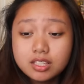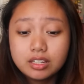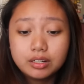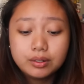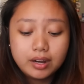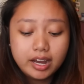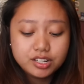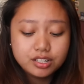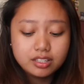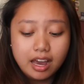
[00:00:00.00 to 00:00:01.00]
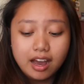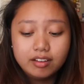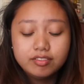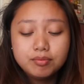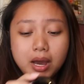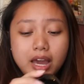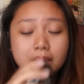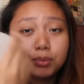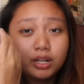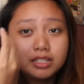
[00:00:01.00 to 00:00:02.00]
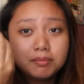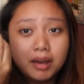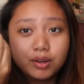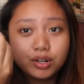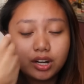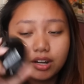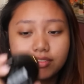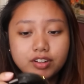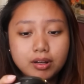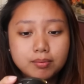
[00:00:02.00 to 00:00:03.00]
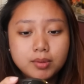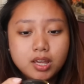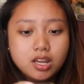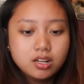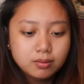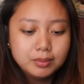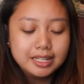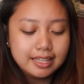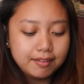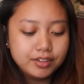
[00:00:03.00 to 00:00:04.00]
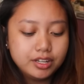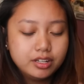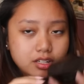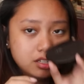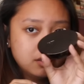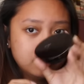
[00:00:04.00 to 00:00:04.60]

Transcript: So I just have my pressed powder from number 7,